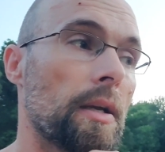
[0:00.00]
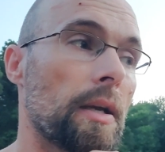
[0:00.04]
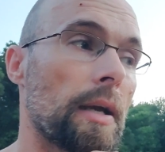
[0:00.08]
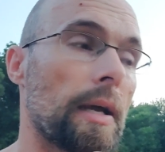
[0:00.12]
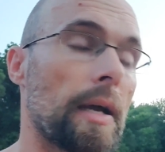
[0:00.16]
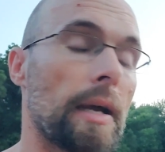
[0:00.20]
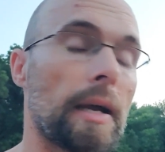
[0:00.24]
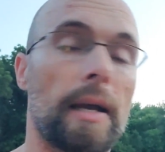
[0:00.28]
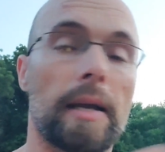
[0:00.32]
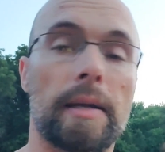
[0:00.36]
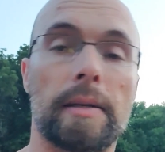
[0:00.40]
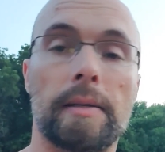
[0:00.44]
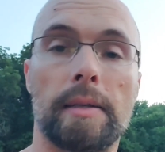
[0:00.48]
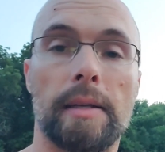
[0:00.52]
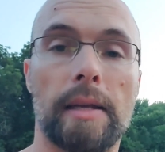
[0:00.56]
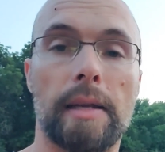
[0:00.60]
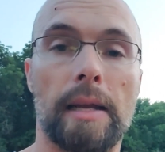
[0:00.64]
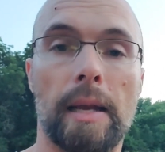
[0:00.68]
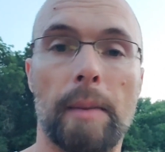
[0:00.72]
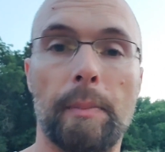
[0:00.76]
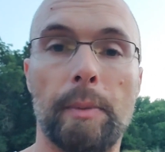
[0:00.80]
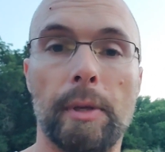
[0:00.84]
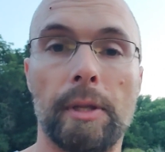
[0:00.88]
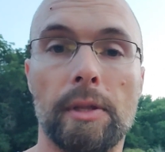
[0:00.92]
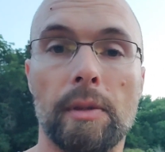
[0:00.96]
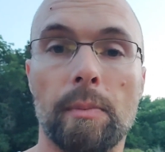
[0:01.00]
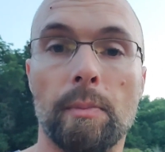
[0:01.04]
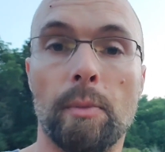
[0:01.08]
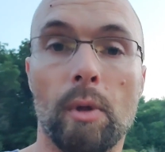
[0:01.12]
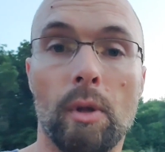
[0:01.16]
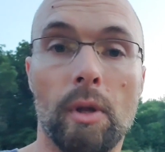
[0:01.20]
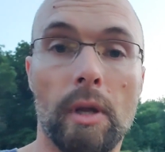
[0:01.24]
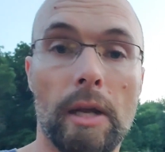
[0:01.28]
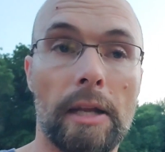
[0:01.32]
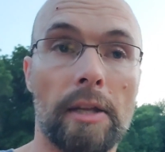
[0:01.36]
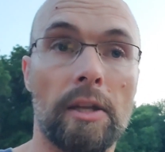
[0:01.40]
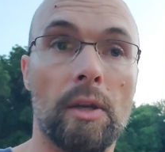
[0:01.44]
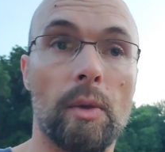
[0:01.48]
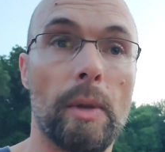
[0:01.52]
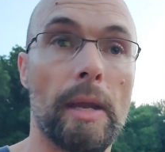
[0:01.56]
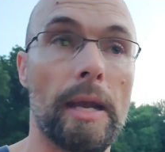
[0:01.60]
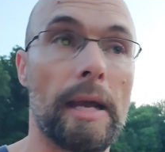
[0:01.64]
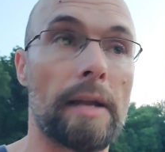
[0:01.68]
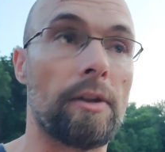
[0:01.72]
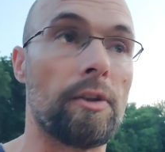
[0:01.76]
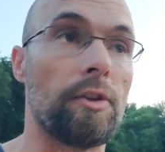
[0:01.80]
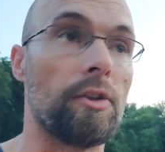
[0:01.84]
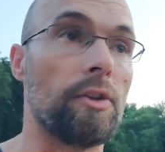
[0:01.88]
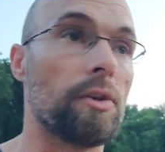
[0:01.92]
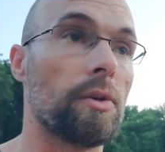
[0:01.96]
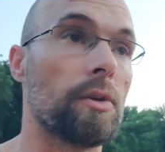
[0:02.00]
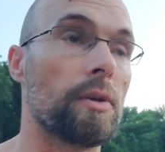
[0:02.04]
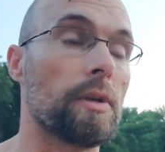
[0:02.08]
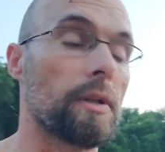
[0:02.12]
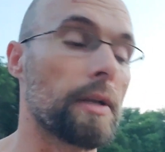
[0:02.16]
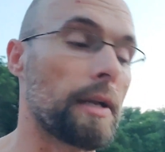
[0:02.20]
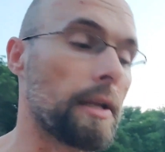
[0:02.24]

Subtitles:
I bit the bullet. I knew we had to do it.